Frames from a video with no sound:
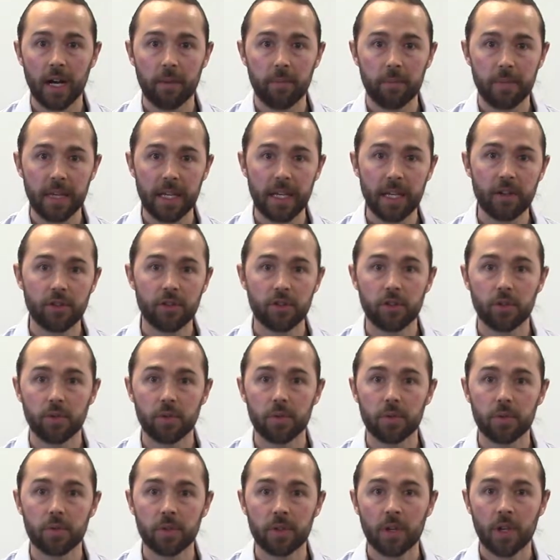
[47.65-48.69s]
knee
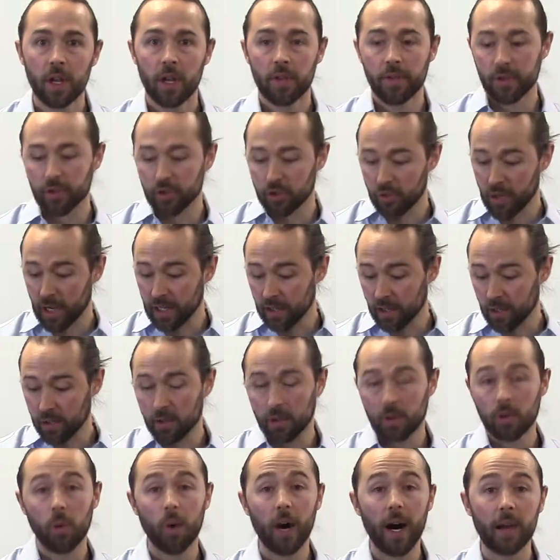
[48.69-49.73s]
issues, the strength in
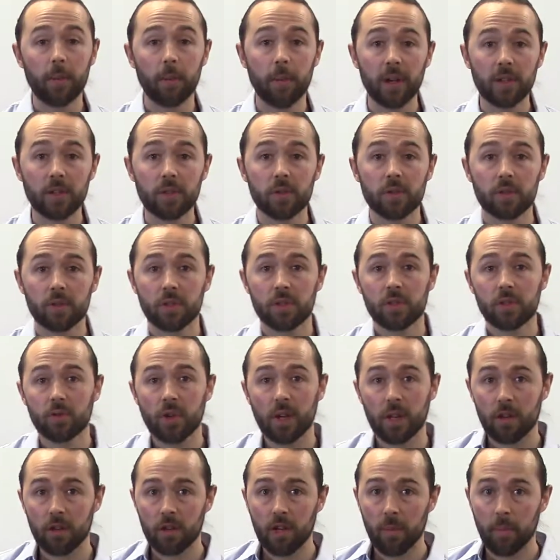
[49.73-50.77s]
your quad muscles and the
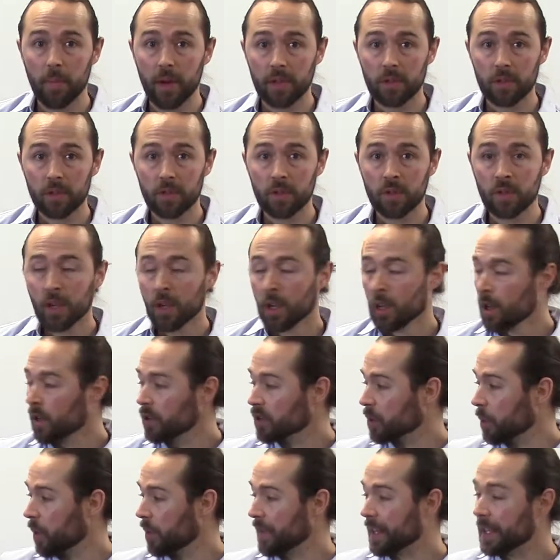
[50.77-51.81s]
strength in your hip muscles.
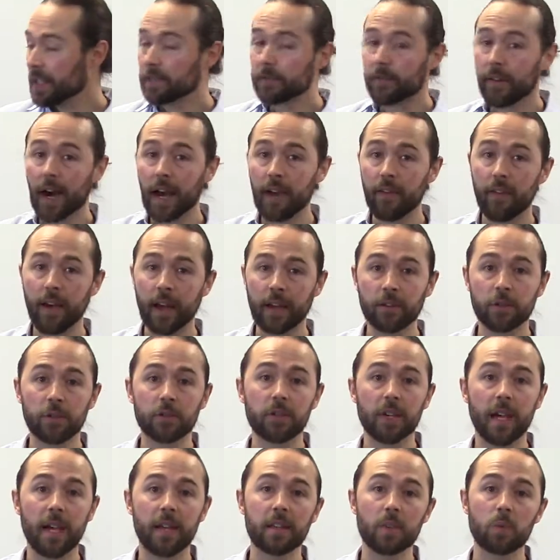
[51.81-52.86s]
So with these 5
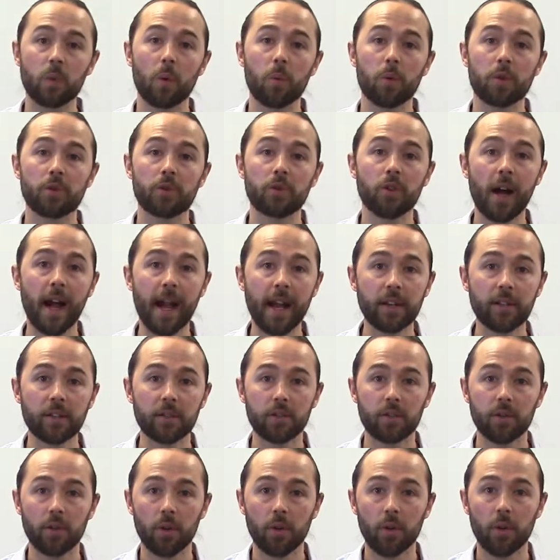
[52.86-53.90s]
exercises, what we're trying to
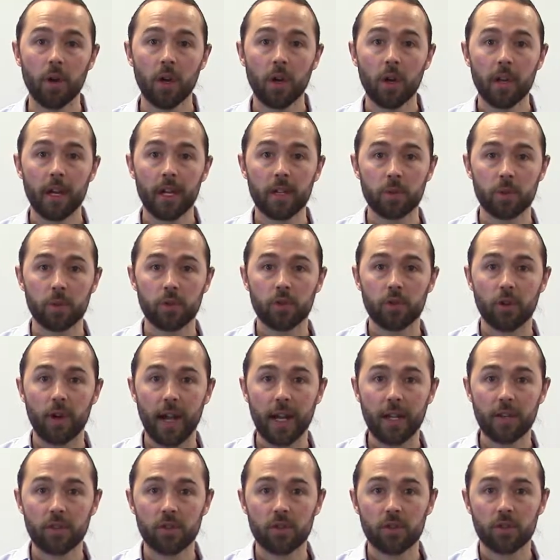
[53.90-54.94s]
do is we're
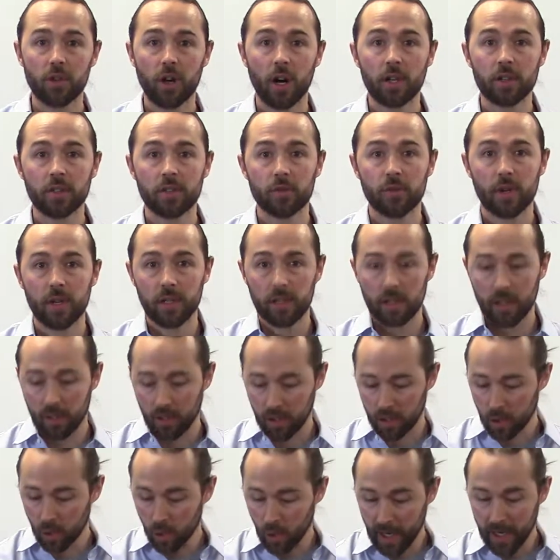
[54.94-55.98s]
trying to start strengthening
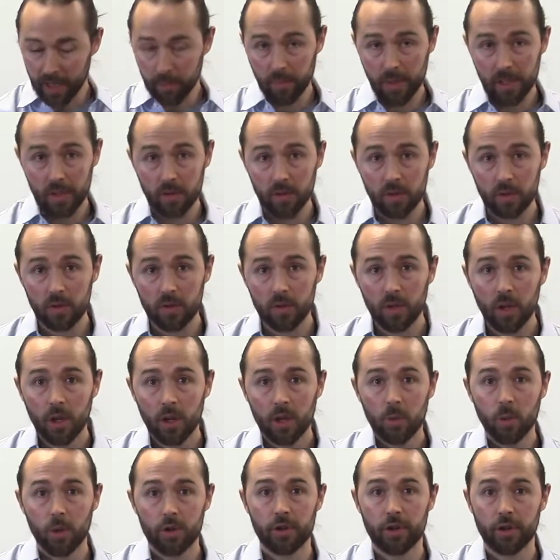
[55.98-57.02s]
the quad muscles,
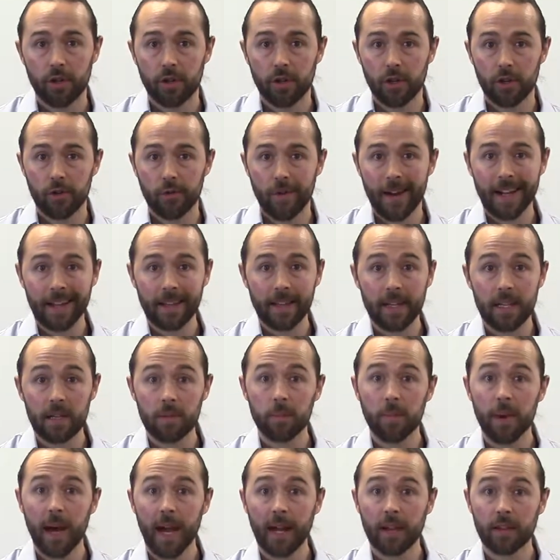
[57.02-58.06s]
which are going to directly
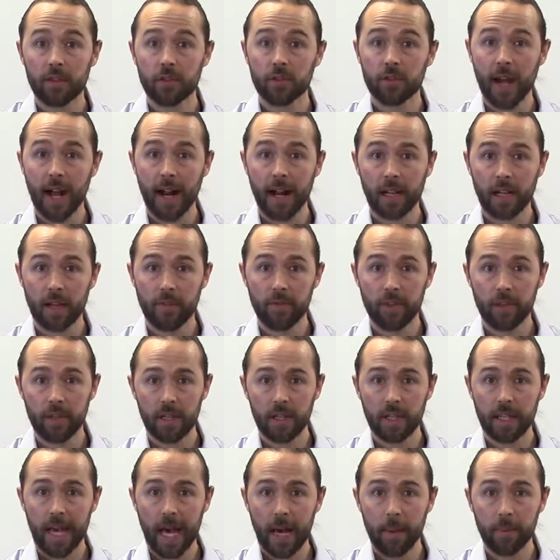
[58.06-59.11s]
impact the tracking of the
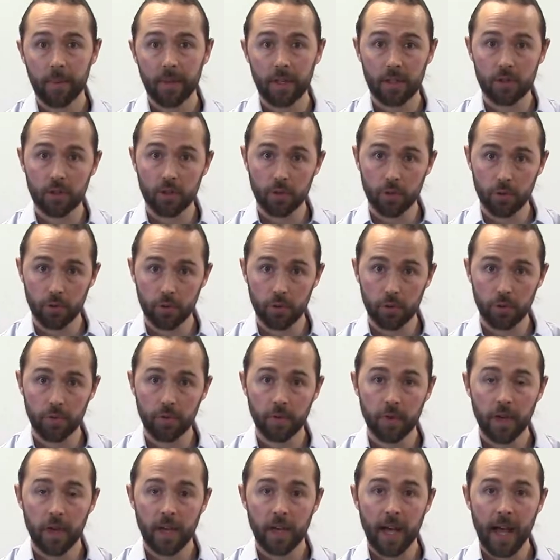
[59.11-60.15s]
kneecap in its groove
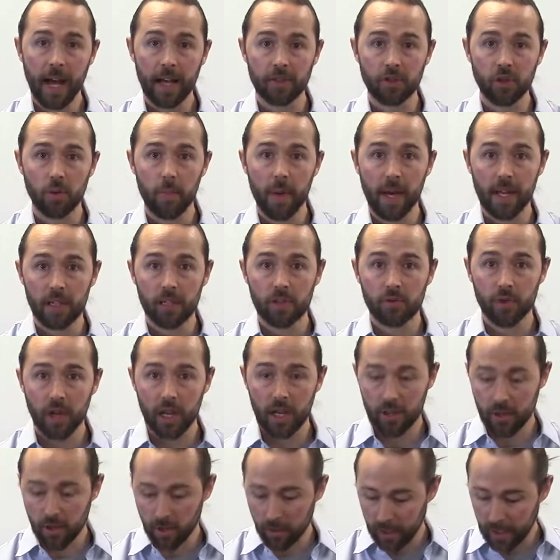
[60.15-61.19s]
as you bend and
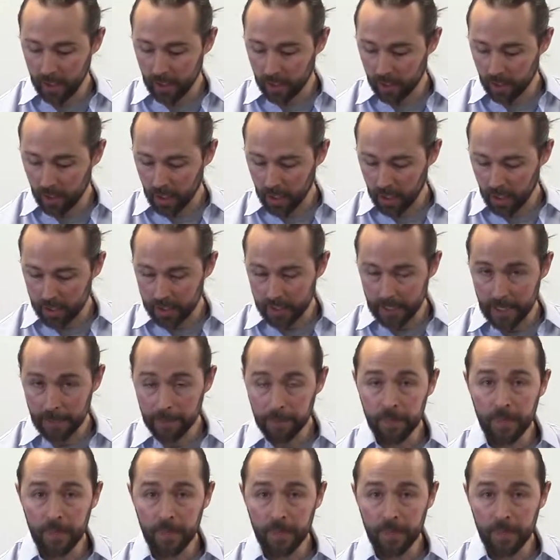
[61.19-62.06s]
straighten your knee,